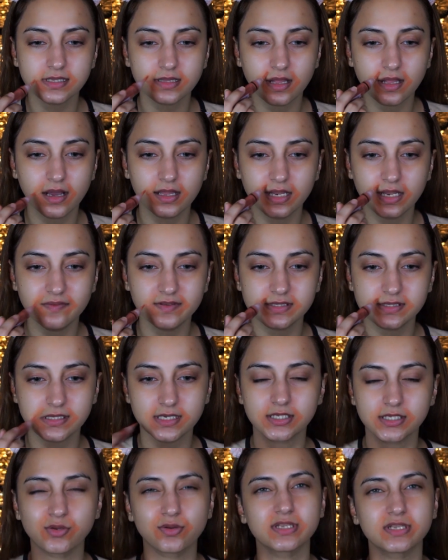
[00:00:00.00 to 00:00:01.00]
and the uneven
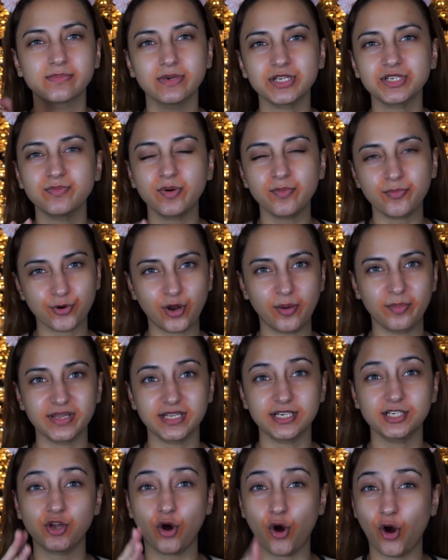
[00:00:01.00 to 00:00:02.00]
skin tone is much more
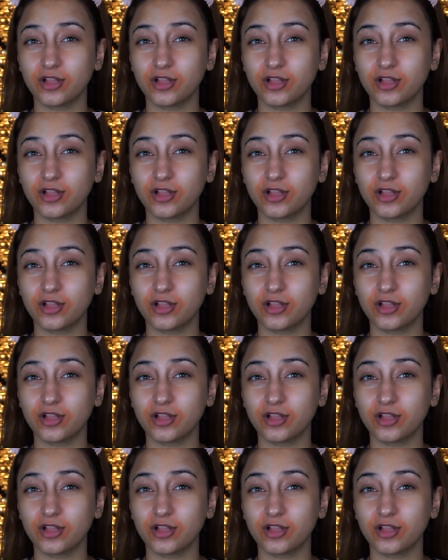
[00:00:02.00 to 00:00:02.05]
prominent